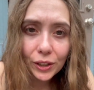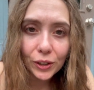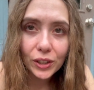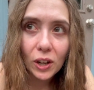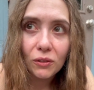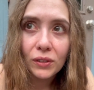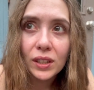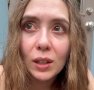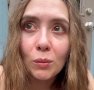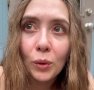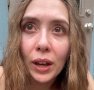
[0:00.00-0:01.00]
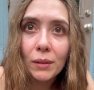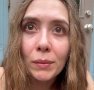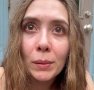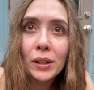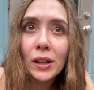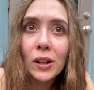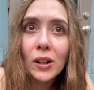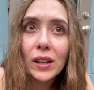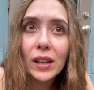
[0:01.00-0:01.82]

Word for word: yourself in some way maybe there